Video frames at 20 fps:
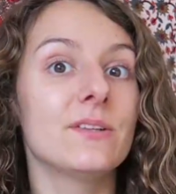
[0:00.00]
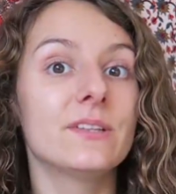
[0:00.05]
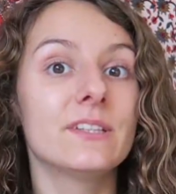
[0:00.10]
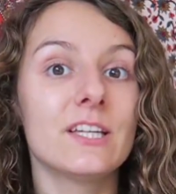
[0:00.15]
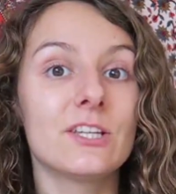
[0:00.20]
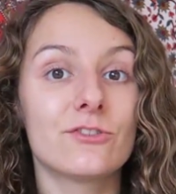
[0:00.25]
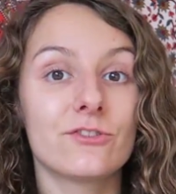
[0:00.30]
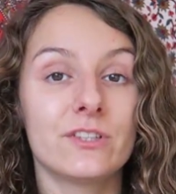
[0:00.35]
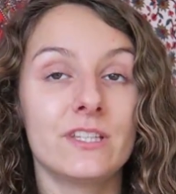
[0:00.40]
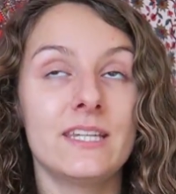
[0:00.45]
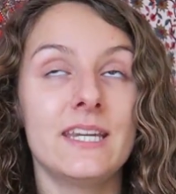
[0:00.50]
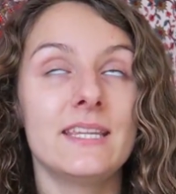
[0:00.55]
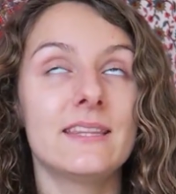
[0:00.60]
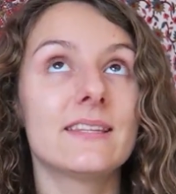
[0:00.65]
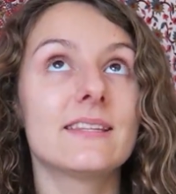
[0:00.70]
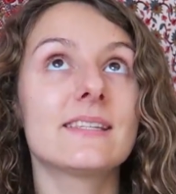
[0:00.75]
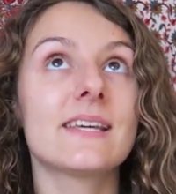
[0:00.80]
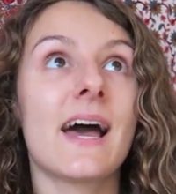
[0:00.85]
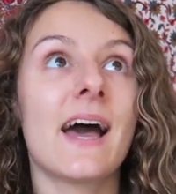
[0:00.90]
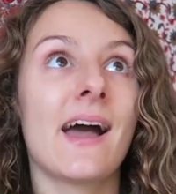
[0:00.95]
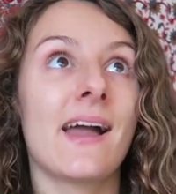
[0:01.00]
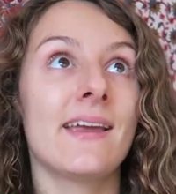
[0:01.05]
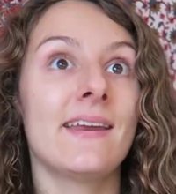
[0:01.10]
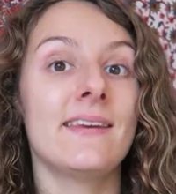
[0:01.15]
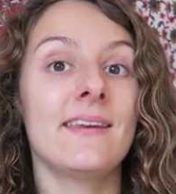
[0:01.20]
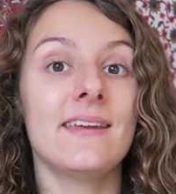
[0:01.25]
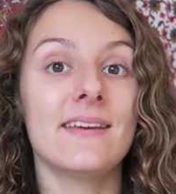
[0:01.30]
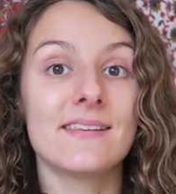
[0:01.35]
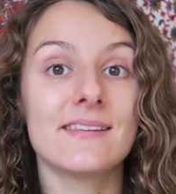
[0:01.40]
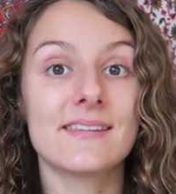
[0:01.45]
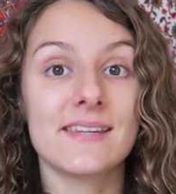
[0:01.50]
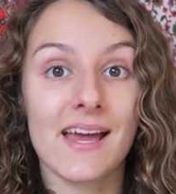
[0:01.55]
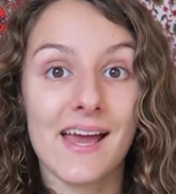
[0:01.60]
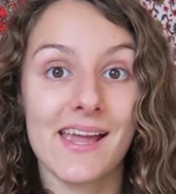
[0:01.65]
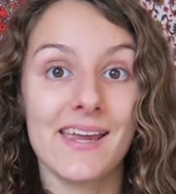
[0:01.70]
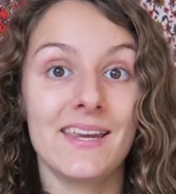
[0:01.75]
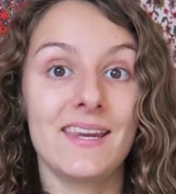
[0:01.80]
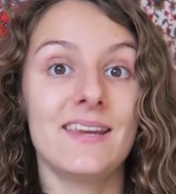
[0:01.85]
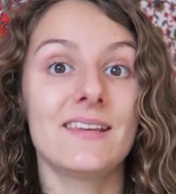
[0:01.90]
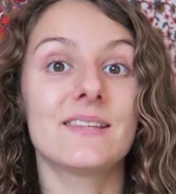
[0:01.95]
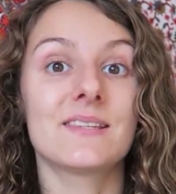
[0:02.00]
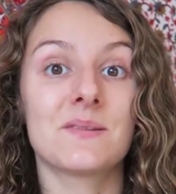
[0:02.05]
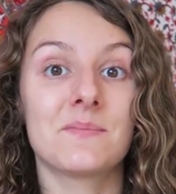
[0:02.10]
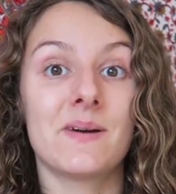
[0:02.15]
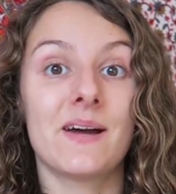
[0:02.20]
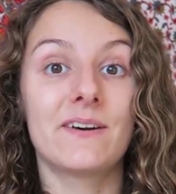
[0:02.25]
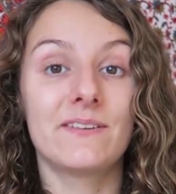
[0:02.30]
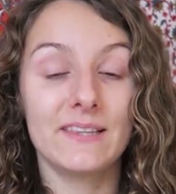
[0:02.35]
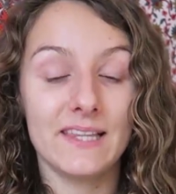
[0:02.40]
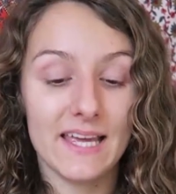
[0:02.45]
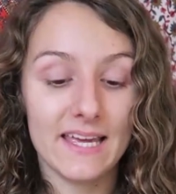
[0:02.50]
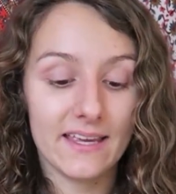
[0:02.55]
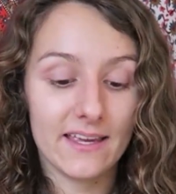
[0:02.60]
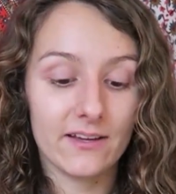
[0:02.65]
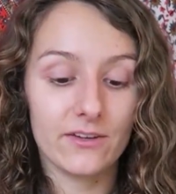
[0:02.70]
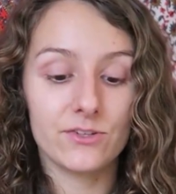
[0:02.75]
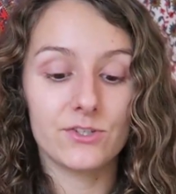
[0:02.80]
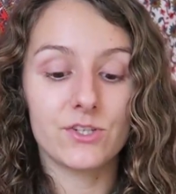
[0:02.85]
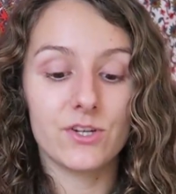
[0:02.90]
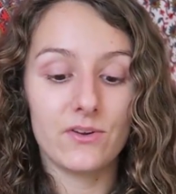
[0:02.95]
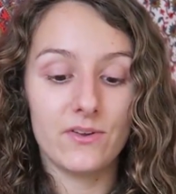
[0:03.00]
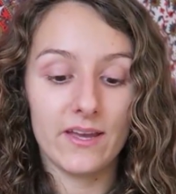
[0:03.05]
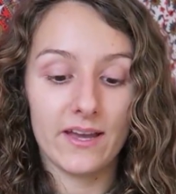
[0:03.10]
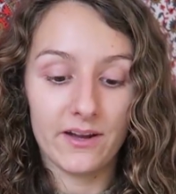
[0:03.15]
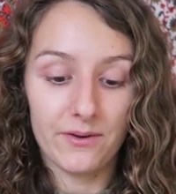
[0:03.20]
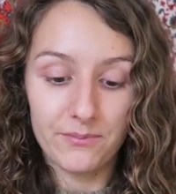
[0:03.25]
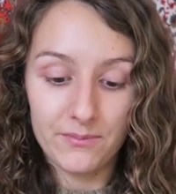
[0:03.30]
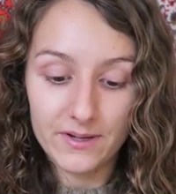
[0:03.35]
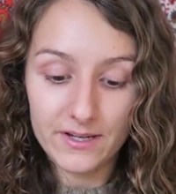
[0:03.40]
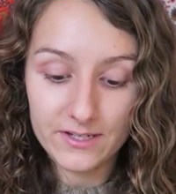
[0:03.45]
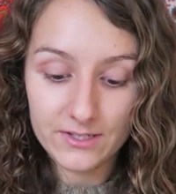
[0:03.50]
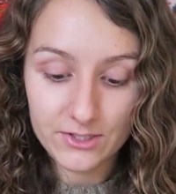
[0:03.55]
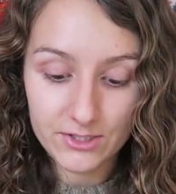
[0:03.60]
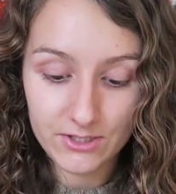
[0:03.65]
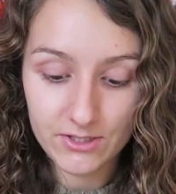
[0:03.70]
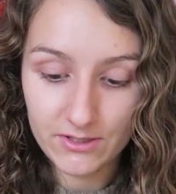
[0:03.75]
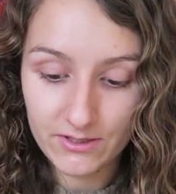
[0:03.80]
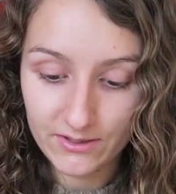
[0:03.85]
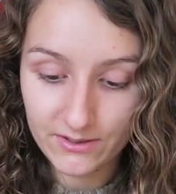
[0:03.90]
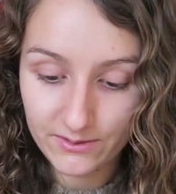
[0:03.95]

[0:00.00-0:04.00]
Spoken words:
you literally need the tiniest amount, like I'll show you how much.